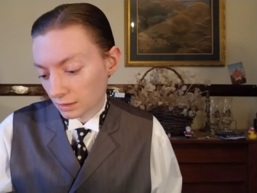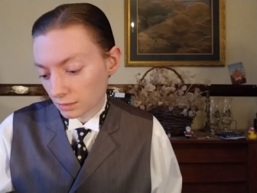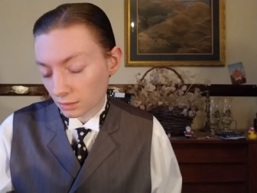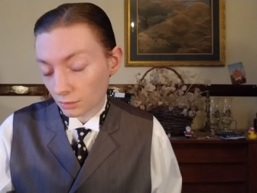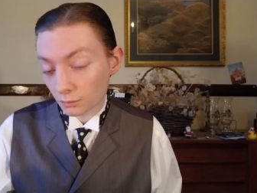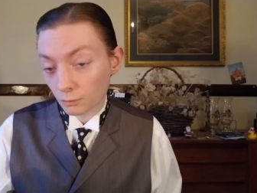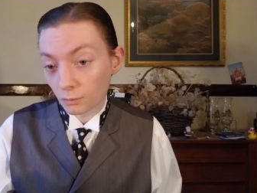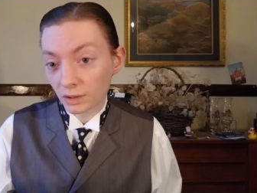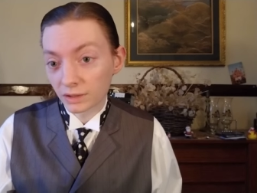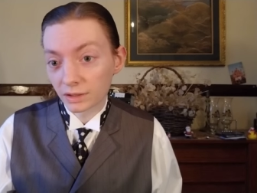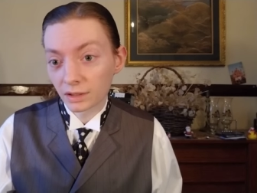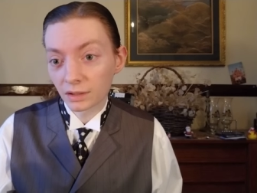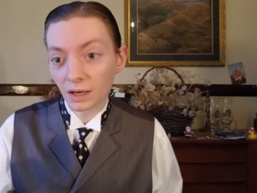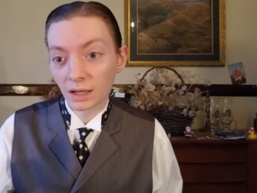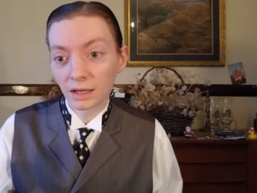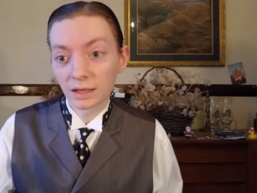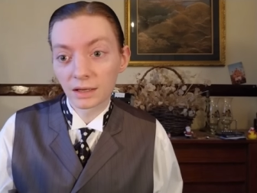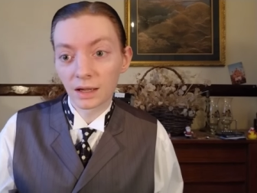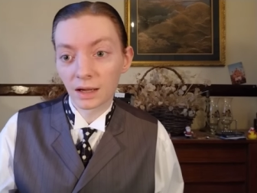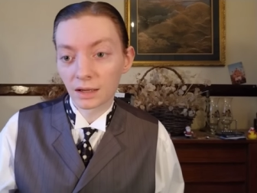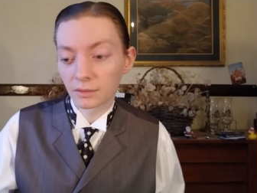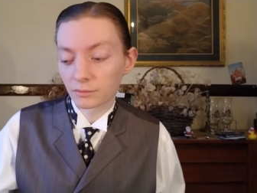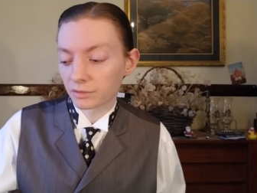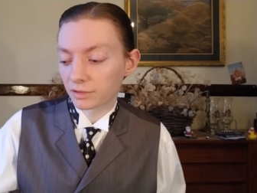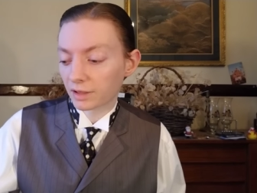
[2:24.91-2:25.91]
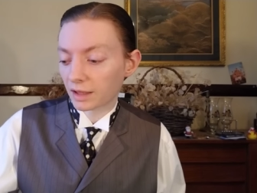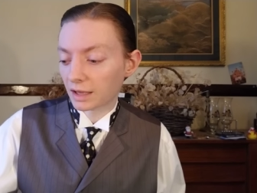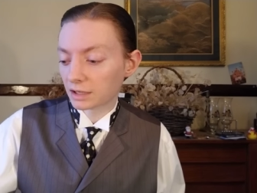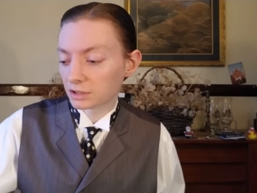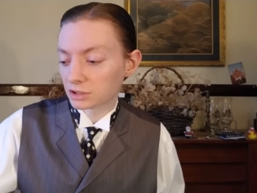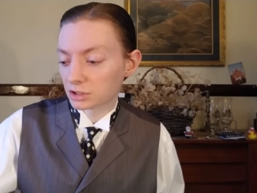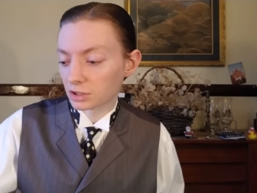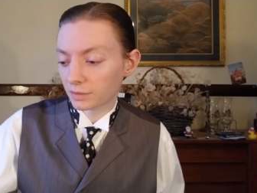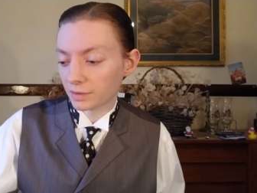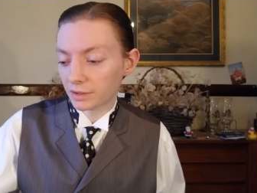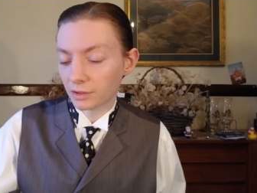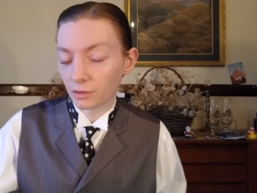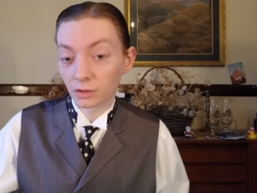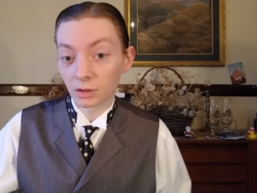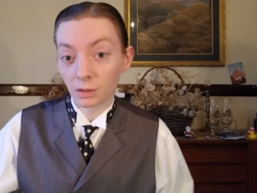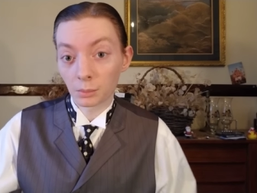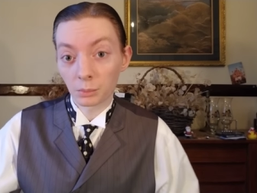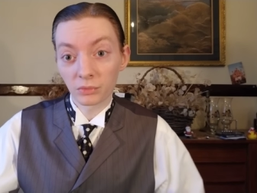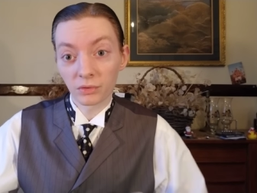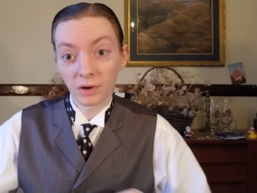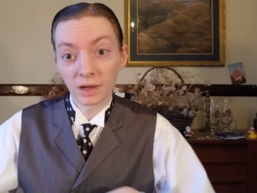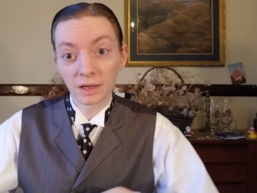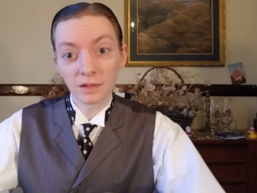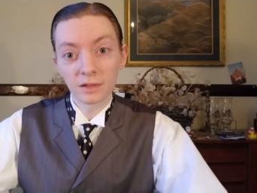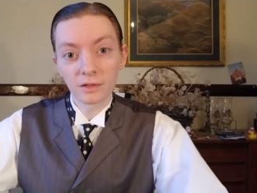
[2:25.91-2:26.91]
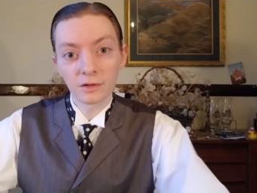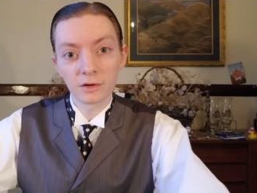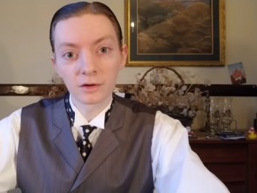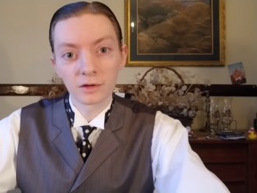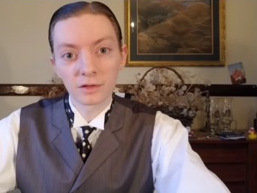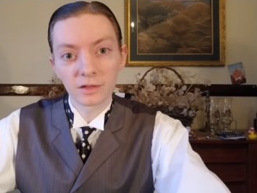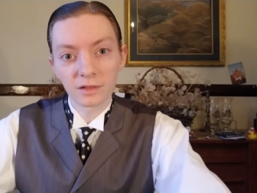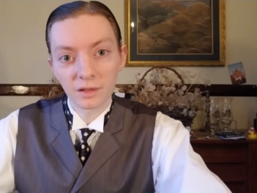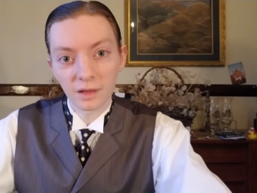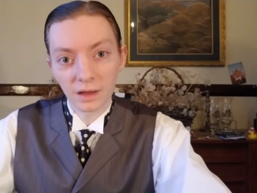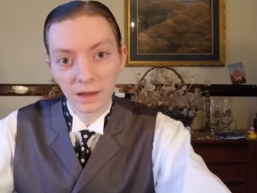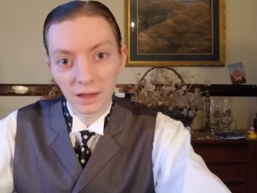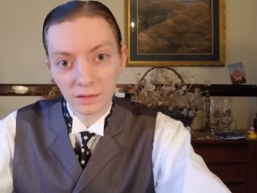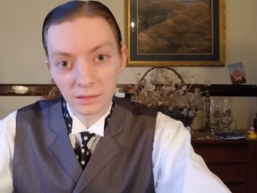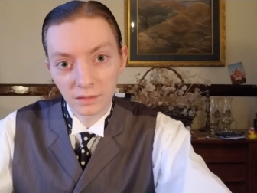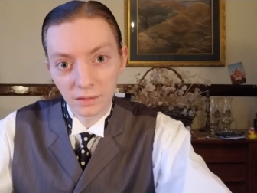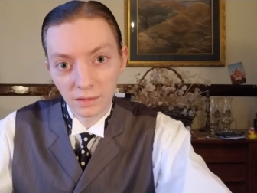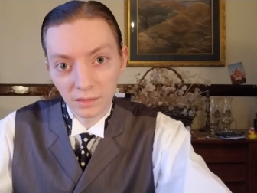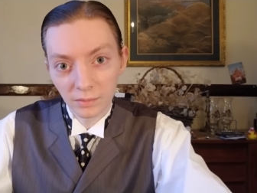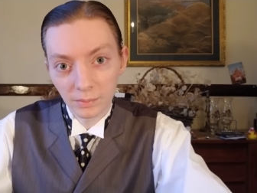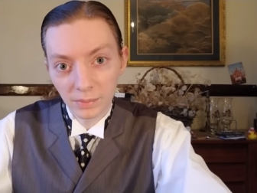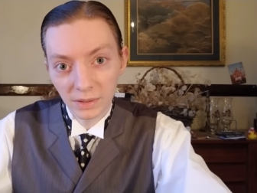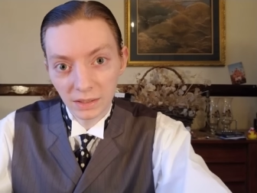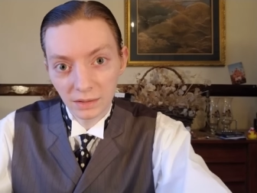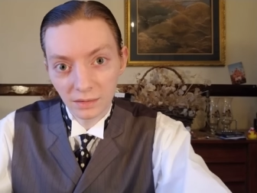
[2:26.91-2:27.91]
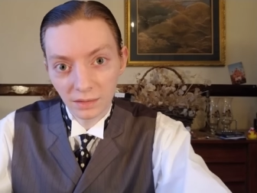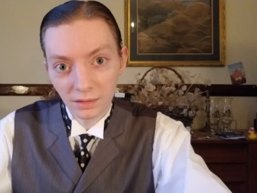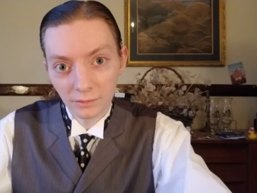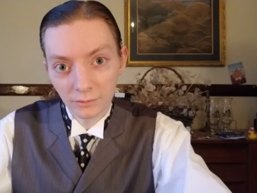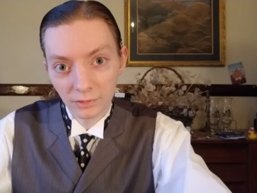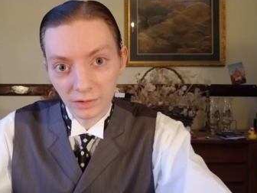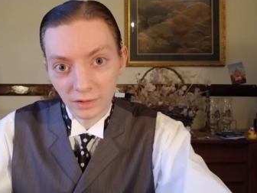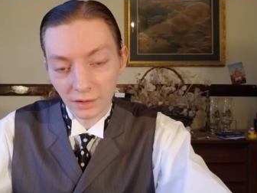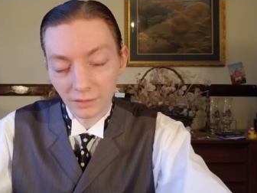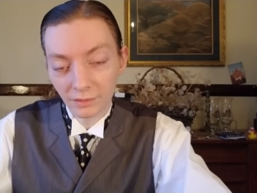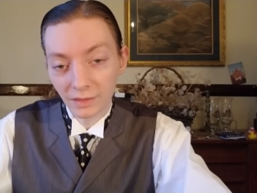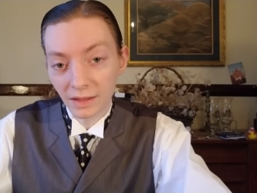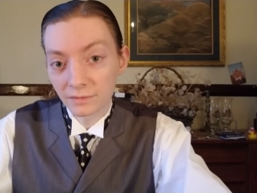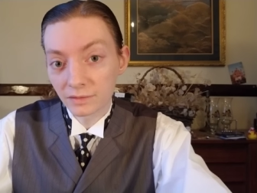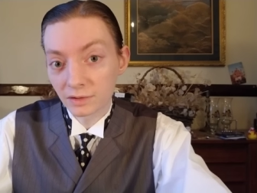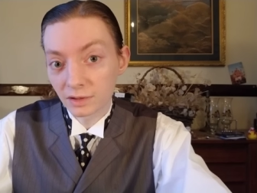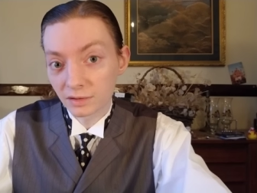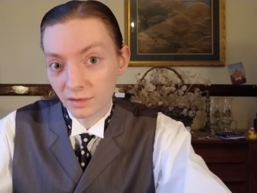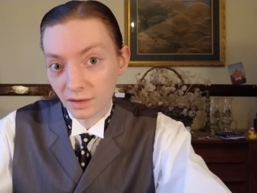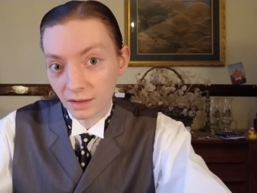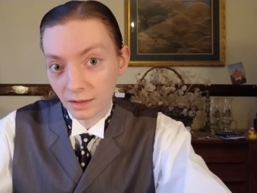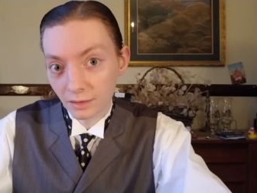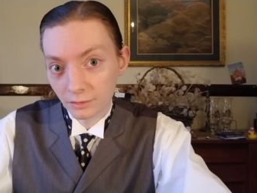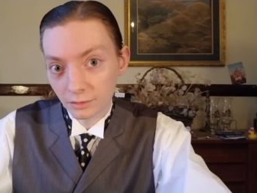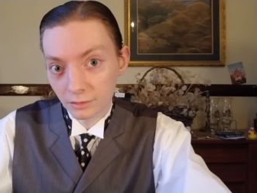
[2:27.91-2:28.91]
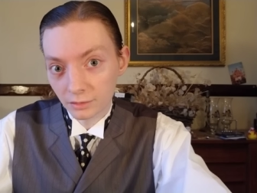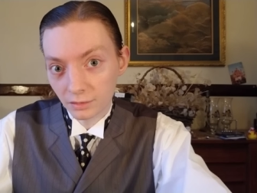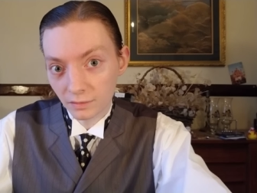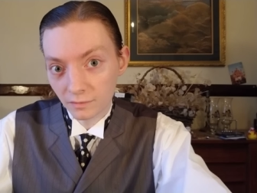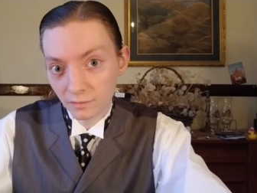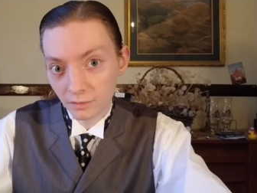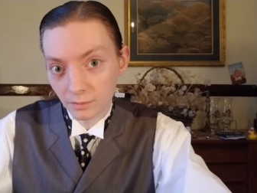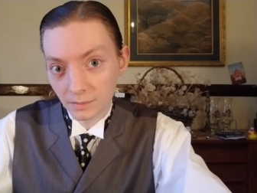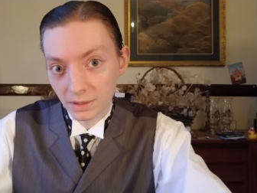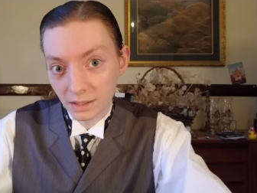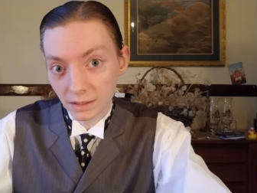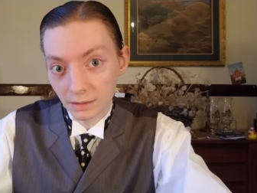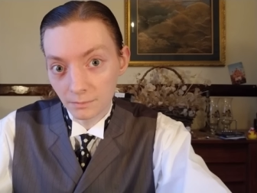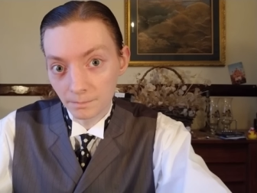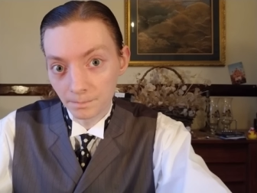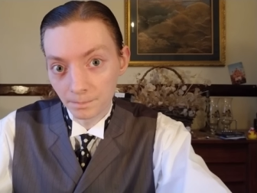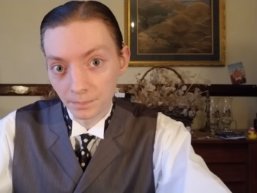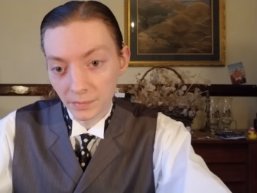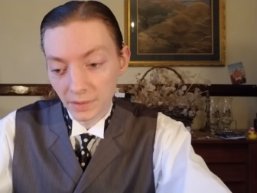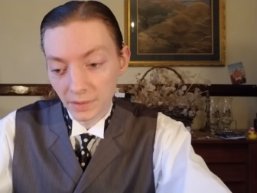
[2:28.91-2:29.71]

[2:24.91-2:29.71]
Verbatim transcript: The one that I got was actually on the pricier side. This pizza was $11 for me.